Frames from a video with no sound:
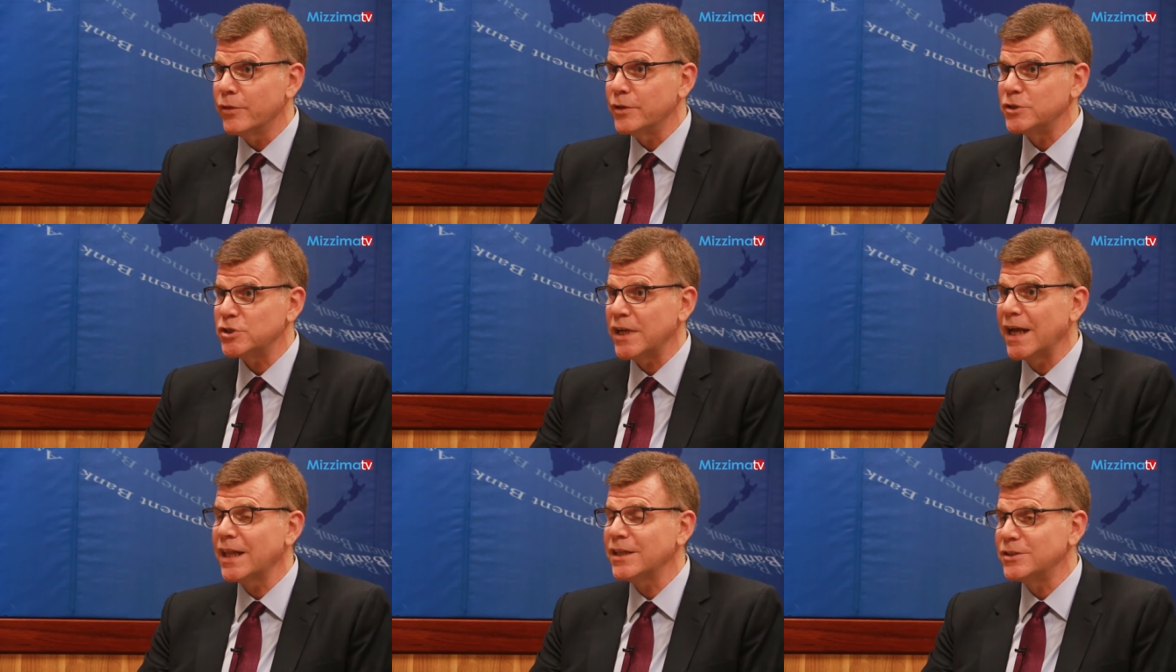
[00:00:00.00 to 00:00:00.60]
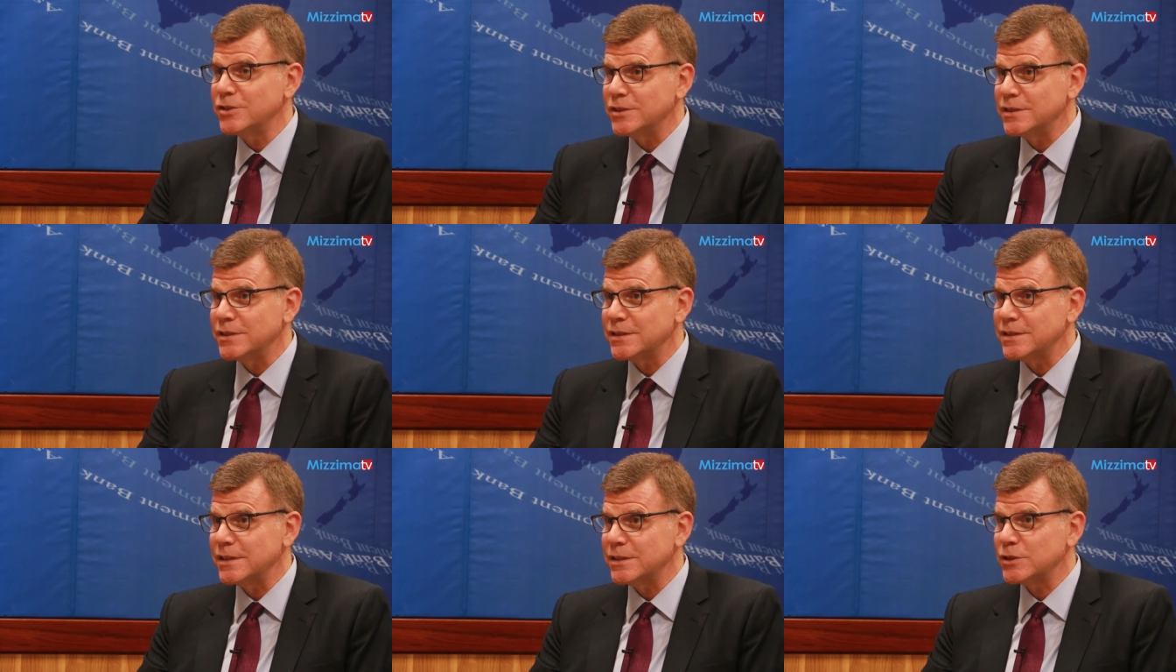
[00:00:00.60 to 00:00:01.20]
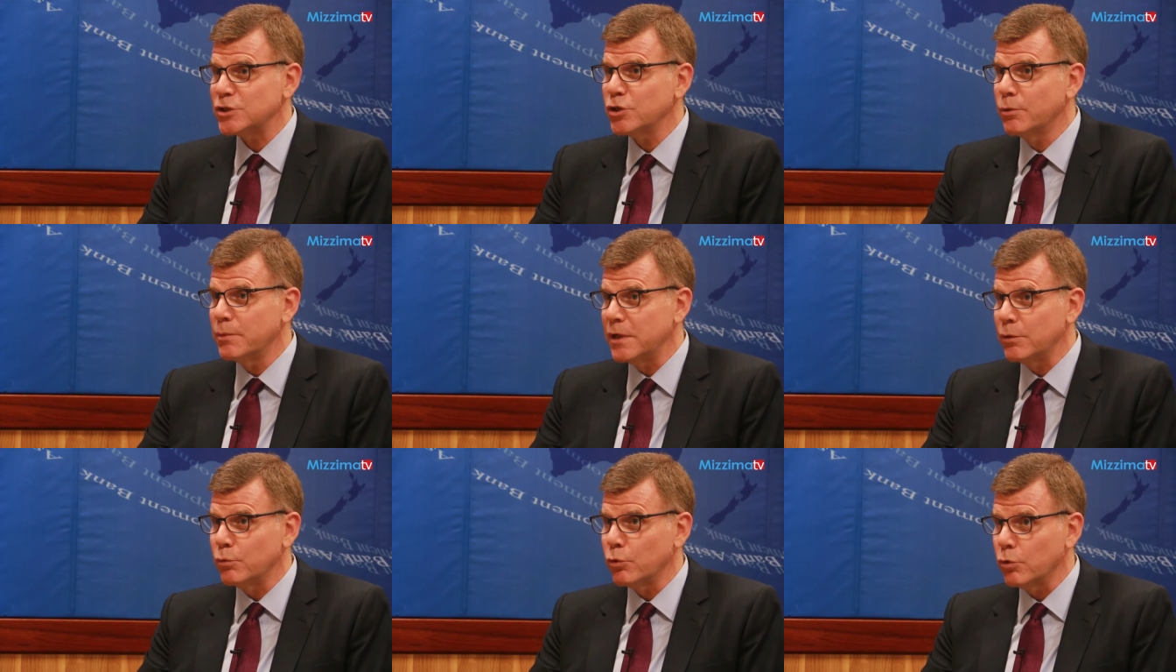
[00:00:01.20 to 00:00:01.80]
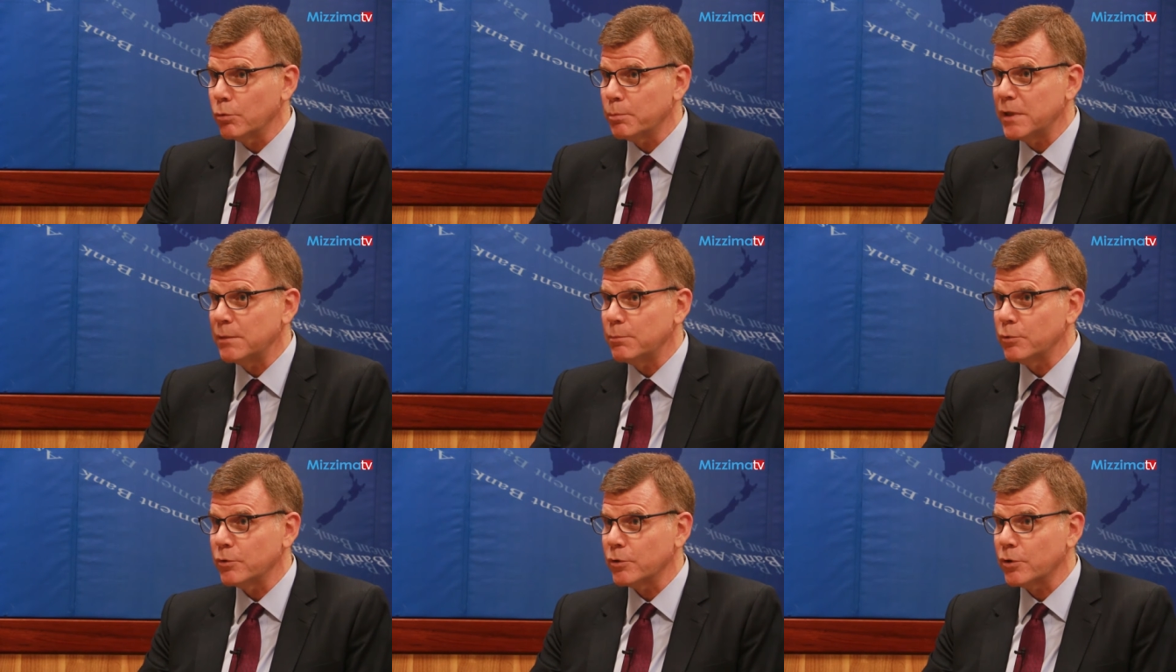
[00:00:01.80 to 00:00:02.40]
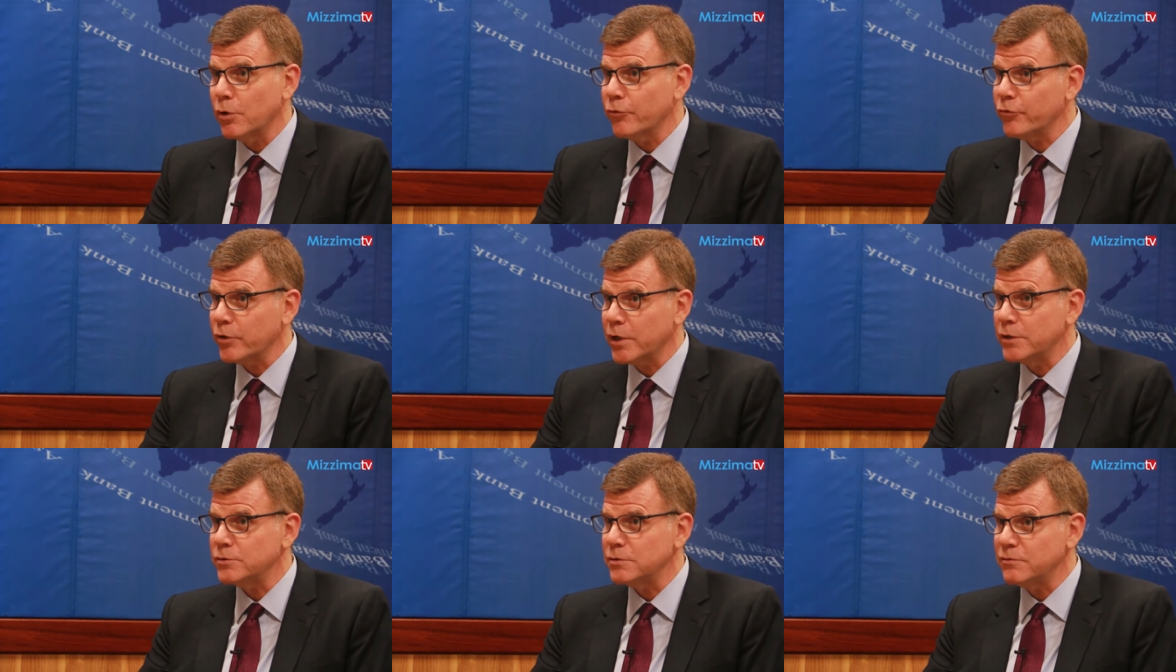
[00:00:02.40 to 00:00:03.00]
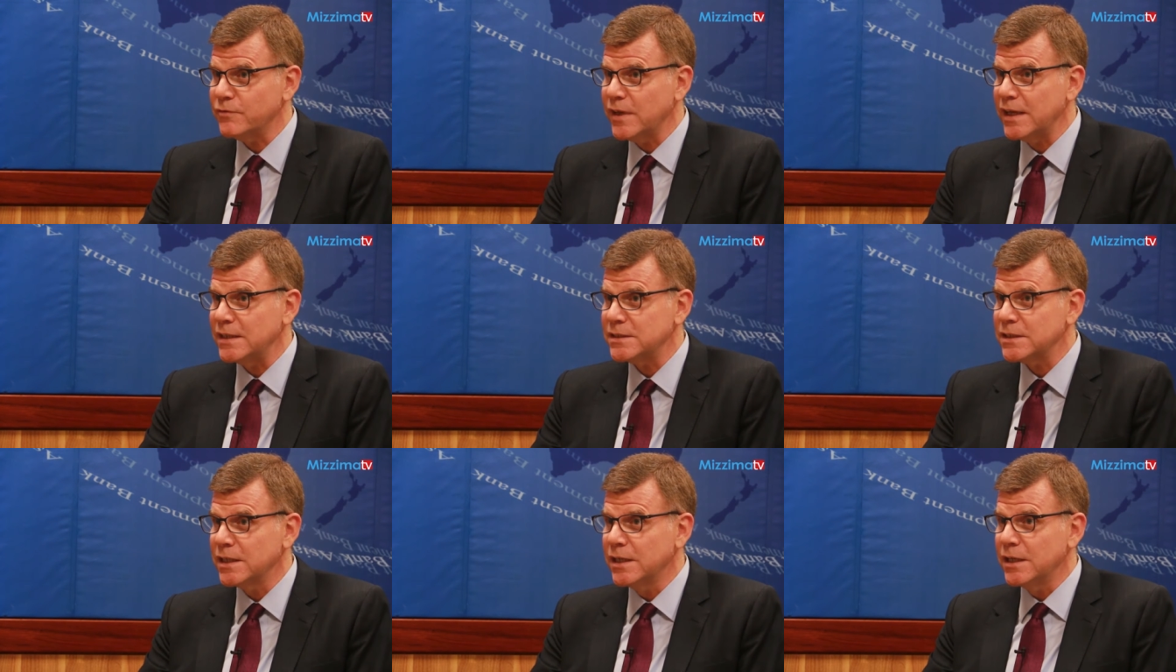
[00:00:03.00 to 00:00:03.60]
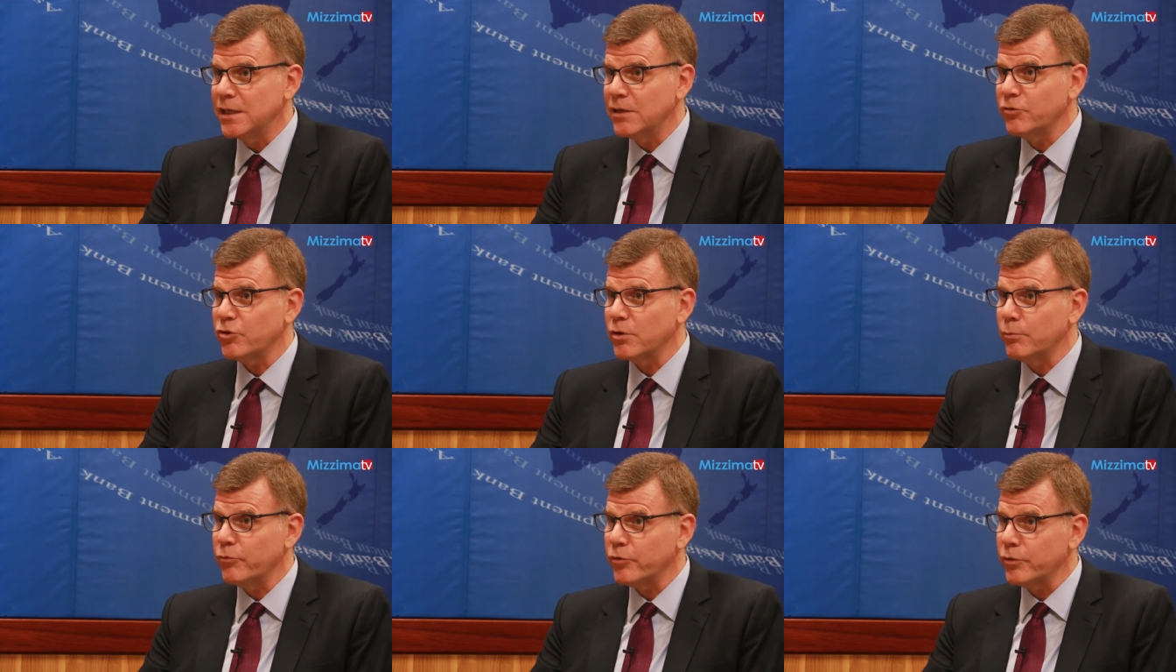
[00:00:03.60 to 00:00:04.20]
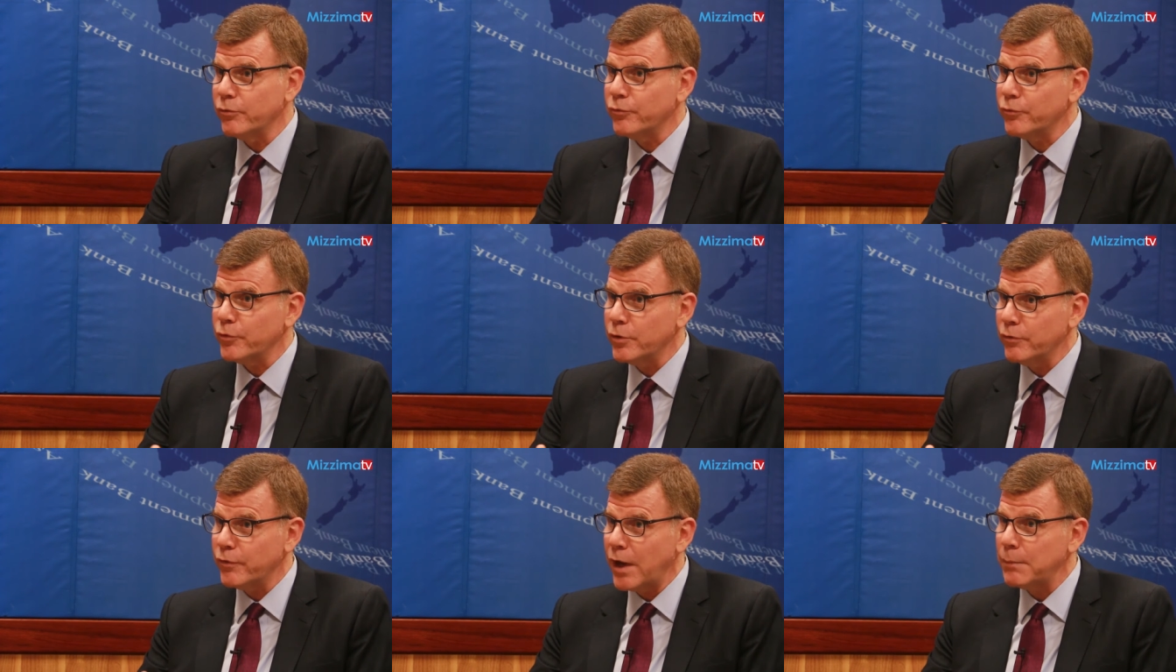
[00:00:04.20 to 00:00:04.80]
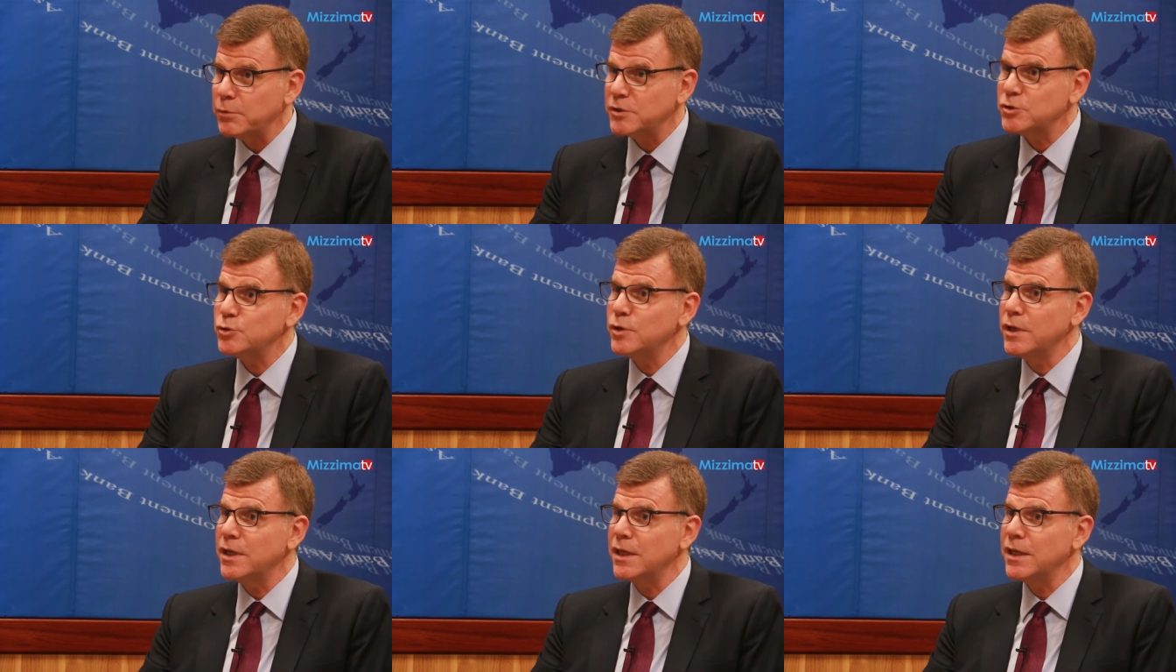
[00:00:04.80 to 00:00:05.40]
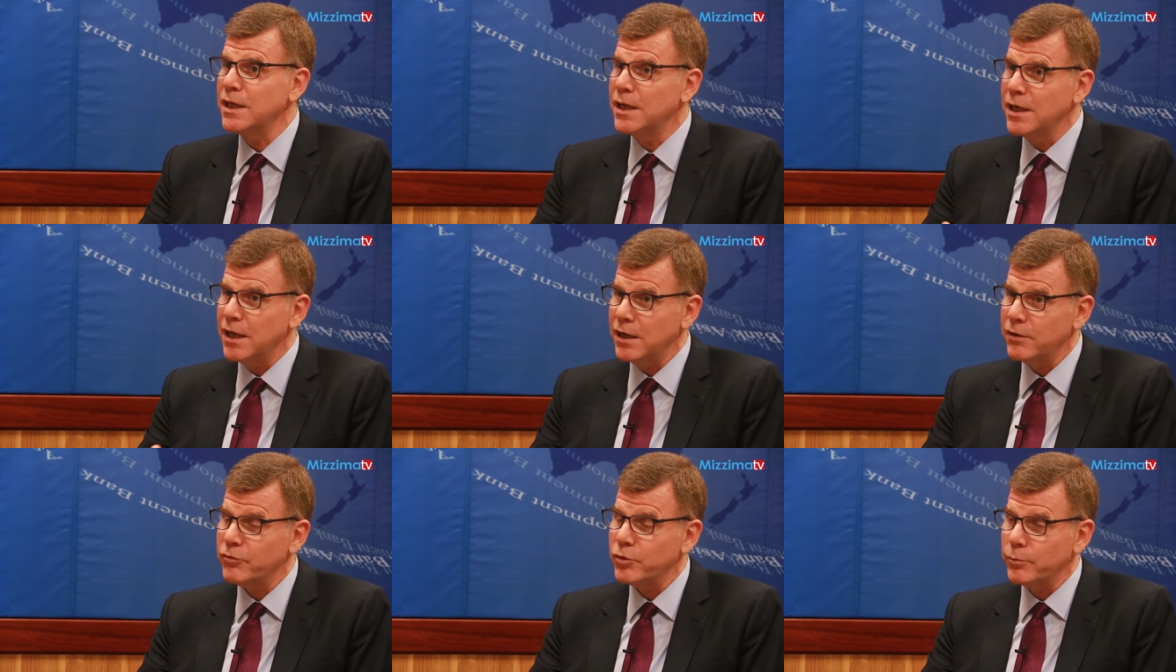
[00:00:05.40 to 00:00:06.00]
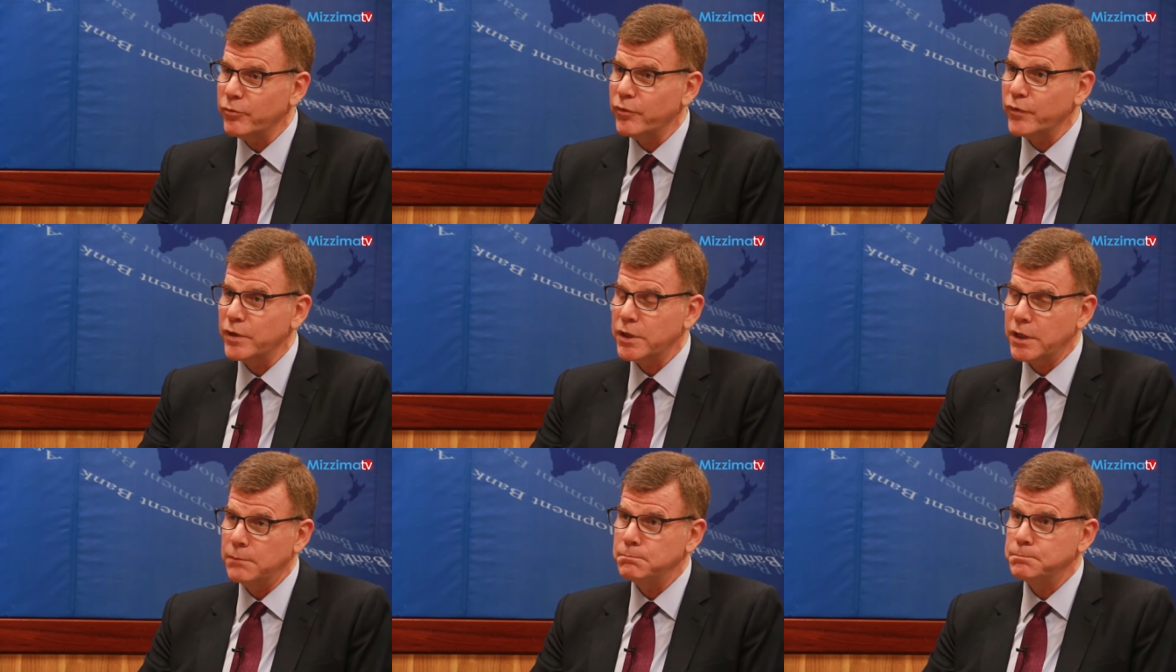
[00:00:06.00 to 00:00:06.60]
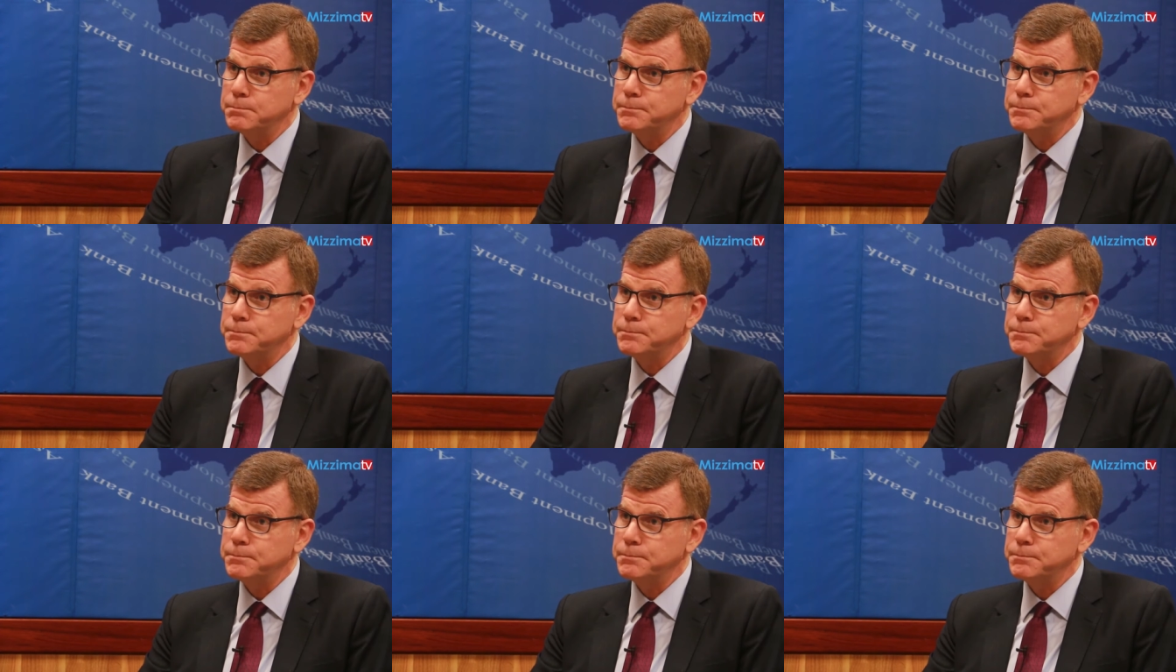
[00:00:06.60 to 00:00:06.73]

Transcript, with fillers: the challenges that so many rural people across the country face in terms of, of opportunity and in terms of income.